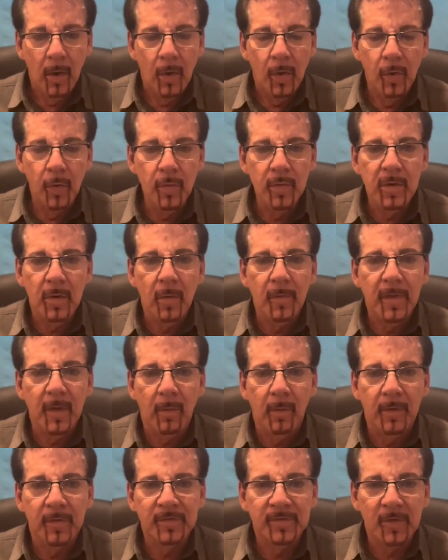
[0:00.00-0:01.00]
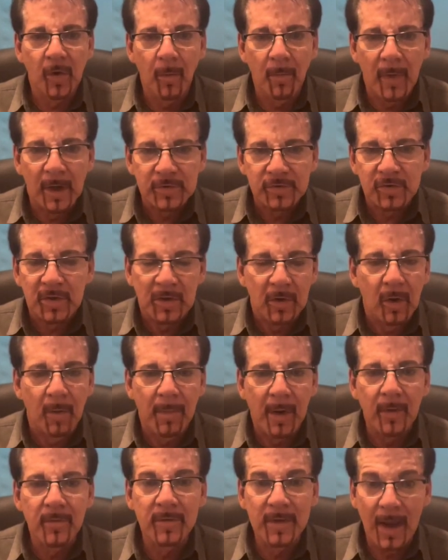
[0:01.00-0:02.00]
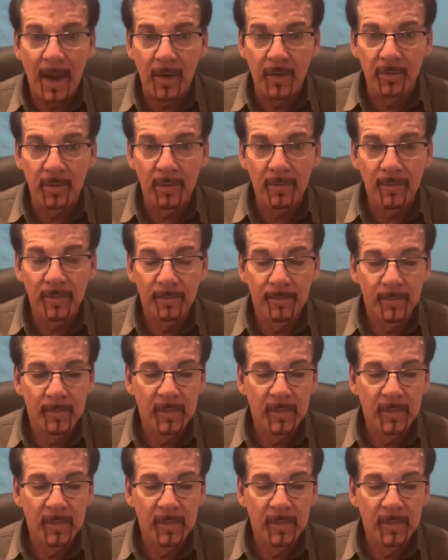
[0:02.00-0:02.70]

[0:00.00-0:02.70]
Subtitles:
"Who knew there was so much to know about dandruff?"